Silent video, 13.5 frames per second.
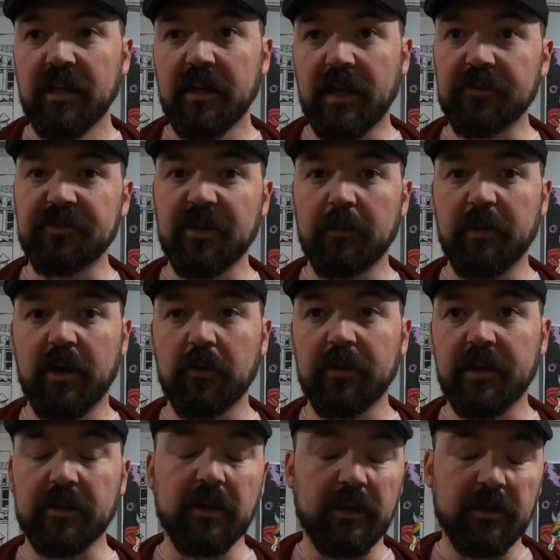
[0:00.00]
and somehow
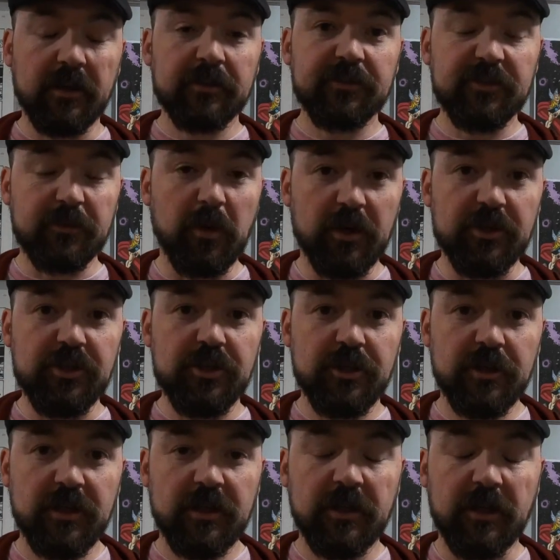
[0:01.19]
it got smushed
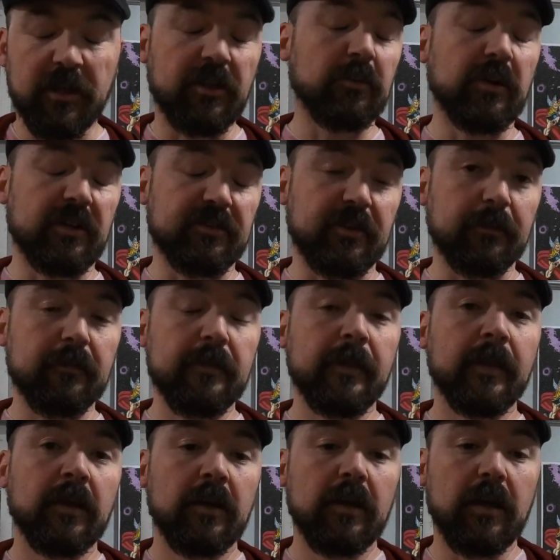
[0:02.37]
in the pressing.
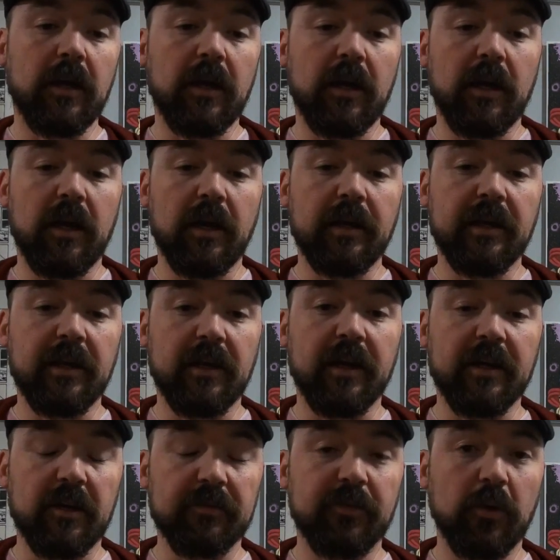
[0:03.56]
And I
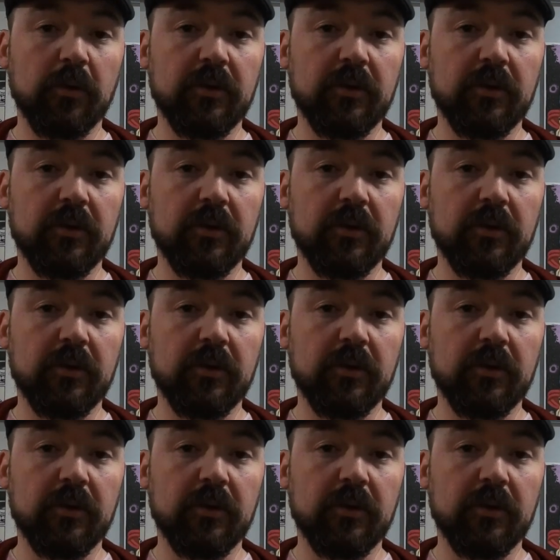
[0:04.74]
got a phone